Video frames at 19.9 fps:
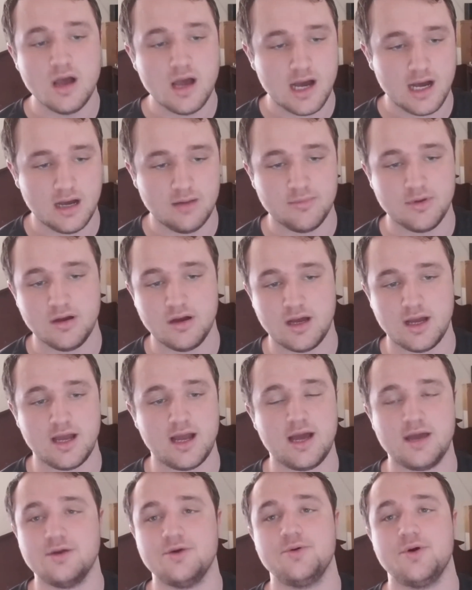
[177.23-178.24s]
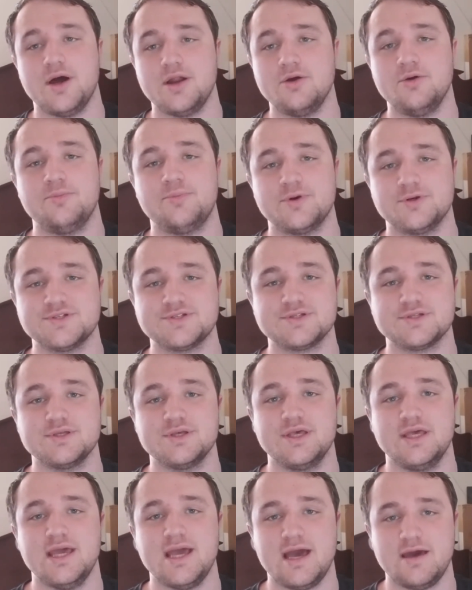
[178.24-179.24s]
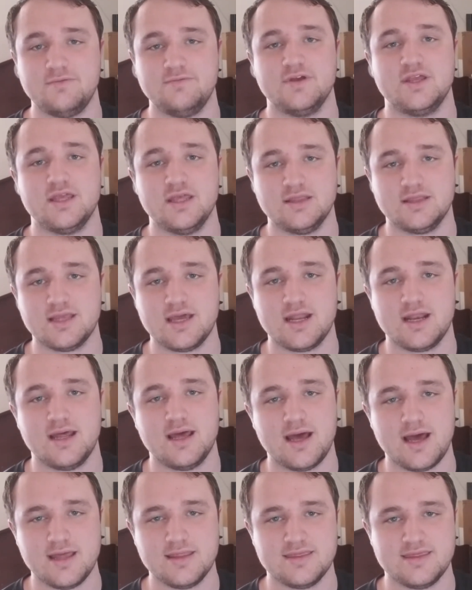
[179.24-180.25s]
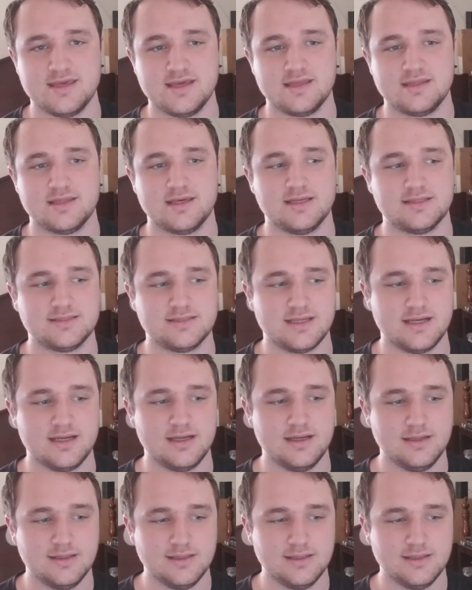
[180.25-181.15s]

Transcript: I don't personally advocate that. I think that